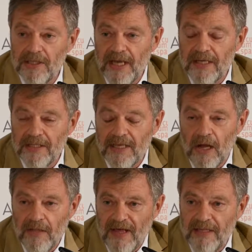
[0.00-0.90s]
and
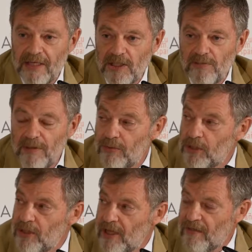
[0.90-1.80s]
all that needs to be
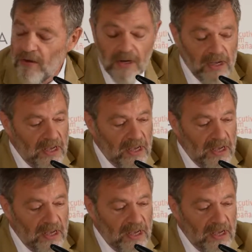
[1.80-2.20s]
put together.